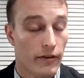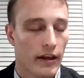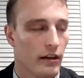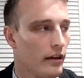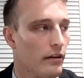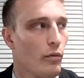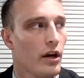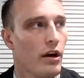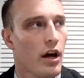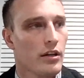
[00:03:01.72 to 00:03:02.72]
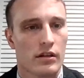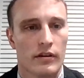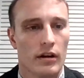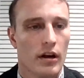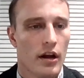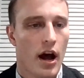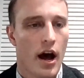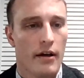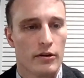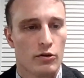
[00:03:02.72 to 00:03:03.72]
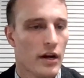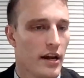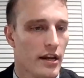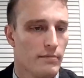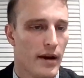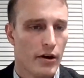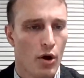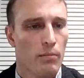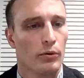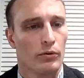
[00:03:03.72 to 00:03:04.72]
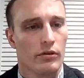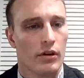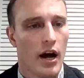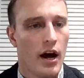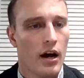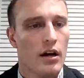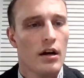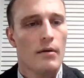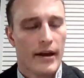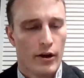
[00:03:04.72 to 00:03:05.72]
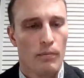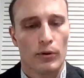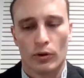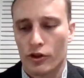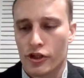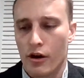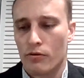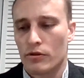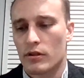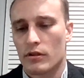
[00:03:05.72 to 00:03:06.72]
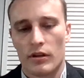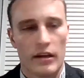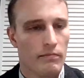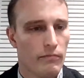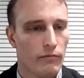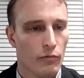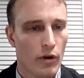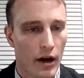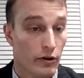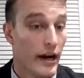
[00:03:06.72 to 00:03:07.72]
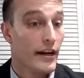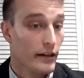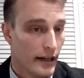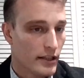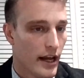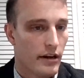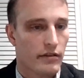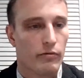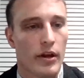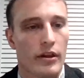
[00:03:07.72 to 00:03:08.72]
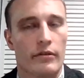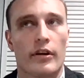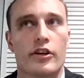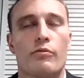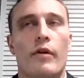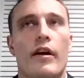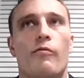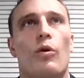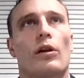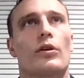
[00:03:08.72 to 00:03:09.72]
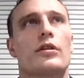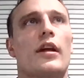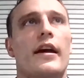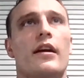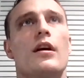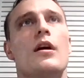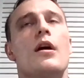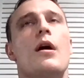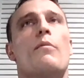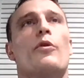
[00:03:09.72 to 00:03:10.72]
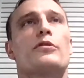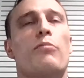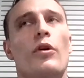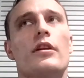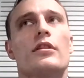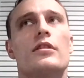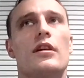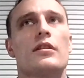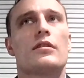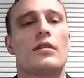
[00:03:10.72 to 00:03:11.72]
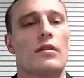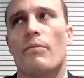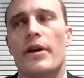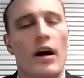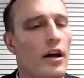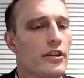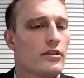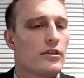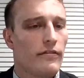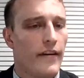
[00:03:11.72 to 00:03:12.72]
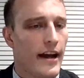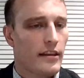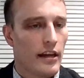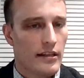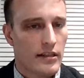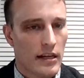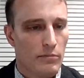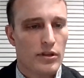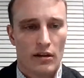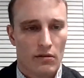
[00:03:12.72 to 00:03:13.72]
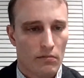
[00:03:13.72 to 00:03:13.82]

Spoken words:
thankfully won an Oscar, 20 Days in Mariupol. Mariupol shows a greater extent of what the Russian way of war looks like. But what's important to see is, beyond just the fact that it seems that